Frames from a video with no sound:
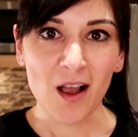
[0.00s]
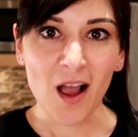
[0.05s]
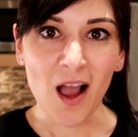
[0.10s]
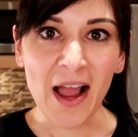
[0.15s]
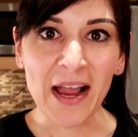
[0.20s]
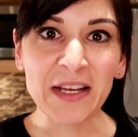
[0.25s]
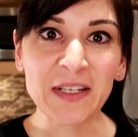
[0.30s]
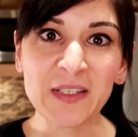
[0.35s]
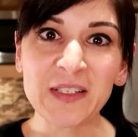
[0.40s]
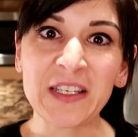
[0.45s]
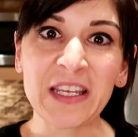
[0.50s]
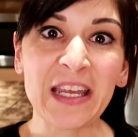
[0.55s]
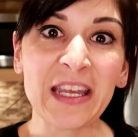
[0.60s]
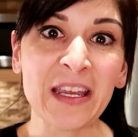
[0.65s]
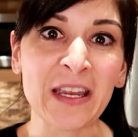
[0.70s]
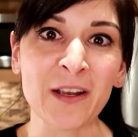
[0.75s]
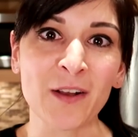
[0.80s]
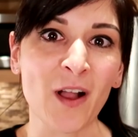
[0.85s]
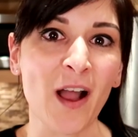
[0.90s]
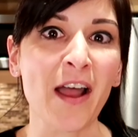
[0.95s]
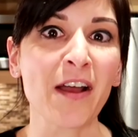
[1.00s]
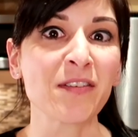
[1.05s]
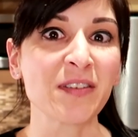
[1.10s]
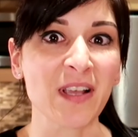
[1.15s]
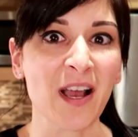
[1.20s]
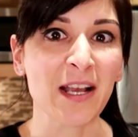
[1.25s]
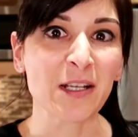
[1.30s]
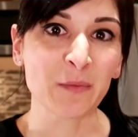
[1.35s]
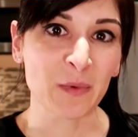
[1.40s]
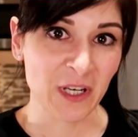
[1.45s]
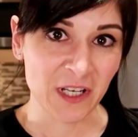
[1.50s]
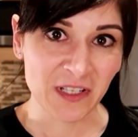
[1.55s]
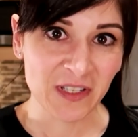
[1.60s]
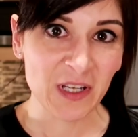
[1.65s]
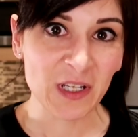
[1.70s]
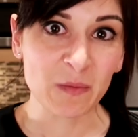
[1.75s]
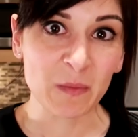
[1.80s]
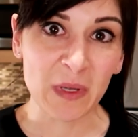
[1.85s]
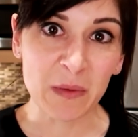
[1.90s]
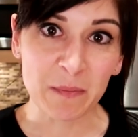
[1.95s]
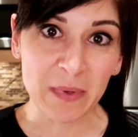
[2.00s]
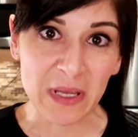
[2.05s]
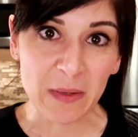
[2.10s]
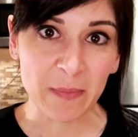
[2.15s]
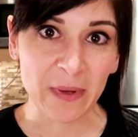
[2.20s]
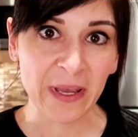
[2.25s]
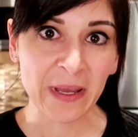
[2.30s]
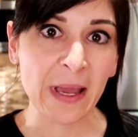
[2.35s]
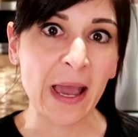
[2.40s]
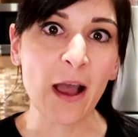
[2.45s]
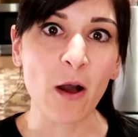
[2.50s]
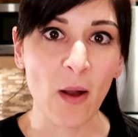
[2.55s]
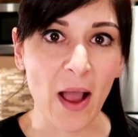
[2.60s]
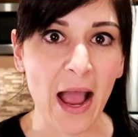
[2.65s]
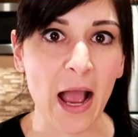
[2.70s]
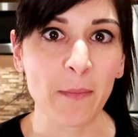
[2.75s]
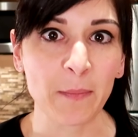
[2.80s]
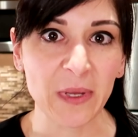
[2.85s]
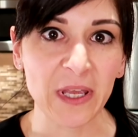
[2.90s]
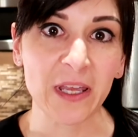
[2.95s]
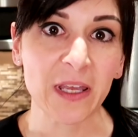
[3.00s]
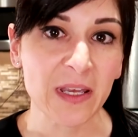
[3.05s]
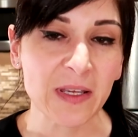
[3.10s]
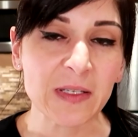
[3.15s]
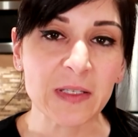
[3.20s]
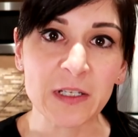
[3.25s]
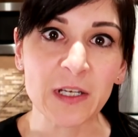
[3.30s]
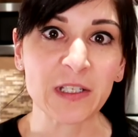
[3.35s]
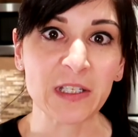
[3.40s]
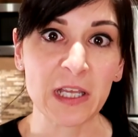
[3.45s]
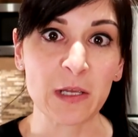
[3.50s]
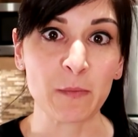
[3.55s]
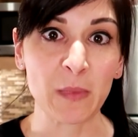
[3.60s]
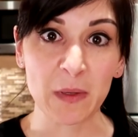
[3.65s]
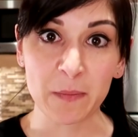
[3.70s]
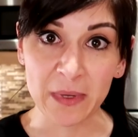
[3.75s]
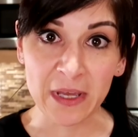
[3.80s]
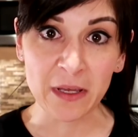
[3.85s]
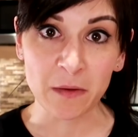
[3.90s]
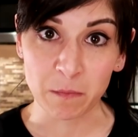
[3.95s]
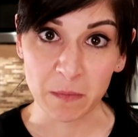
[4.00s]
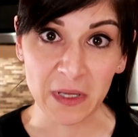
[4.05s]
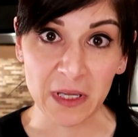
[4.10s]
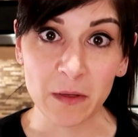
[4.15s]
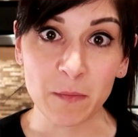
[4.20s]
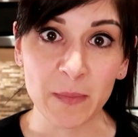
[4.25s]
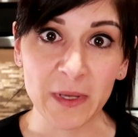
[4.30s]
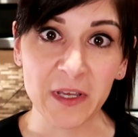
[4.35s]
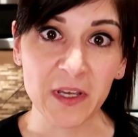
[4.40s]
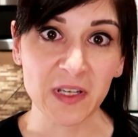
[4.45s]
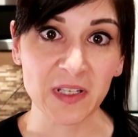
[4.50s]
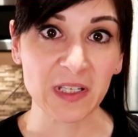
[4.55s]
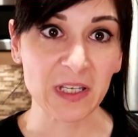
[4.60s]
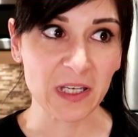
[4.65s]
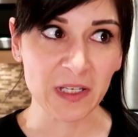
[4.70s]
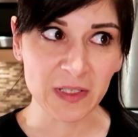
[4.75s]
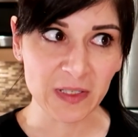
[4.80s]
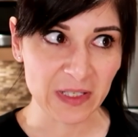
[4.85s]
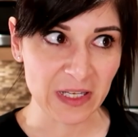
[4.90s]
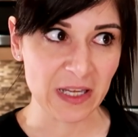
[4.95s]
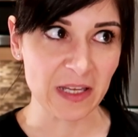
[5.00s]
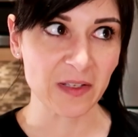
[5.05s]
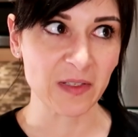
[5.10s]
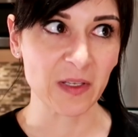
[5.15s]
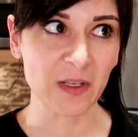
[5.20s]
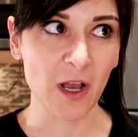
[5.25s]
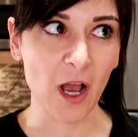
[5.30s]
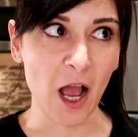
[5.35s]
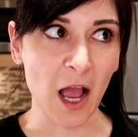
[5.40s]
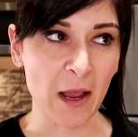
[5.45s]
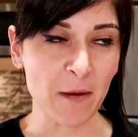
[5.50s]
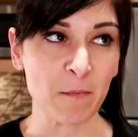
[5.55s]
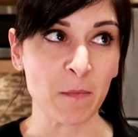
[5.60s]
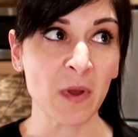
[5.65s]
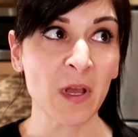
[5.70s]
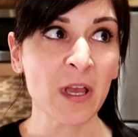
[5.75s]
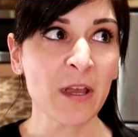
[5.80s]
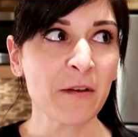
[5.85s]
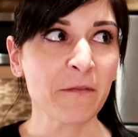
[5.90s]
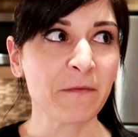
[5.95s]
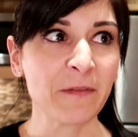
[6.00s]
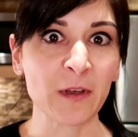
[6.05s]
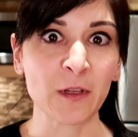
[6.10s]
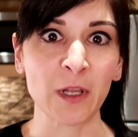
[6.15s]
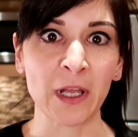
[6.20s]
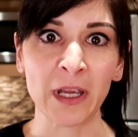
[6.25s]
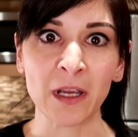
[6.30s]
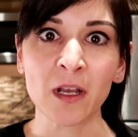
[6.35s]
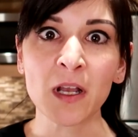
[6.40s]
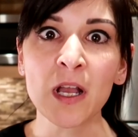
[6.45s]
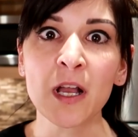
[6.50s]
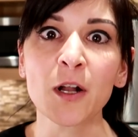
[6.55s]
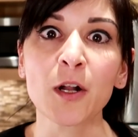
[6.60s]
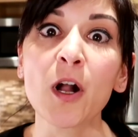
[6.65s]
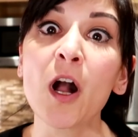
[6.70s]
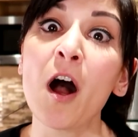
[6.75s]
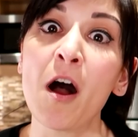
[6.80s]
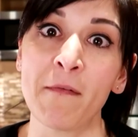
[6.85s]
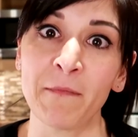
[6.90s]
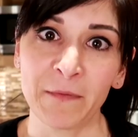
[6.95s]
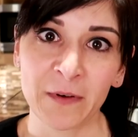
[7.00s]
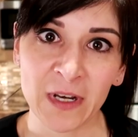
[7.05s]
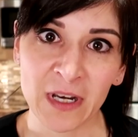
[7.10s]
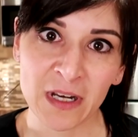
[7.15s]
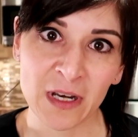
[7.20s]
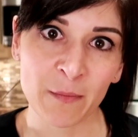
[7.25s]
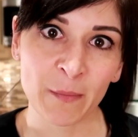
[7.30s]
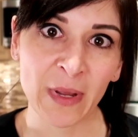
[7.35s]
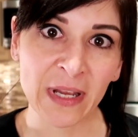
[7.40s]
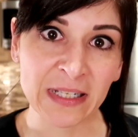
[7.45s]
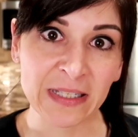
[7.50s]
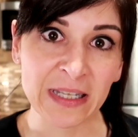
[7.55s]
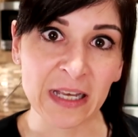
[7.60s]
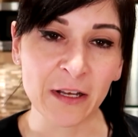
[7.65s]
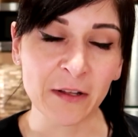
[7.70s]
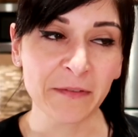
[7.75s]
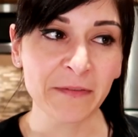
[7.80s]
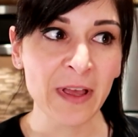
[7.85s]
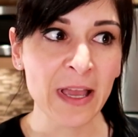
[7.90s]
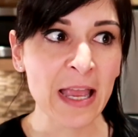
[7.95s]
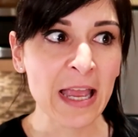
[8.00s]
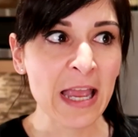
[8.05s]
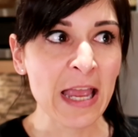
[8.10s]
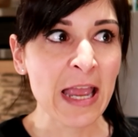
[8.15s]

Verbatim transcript: I see in Kyle's eyes when he sees me beeping how happy he is to see me being me because he sees I'm feeling confident in myself.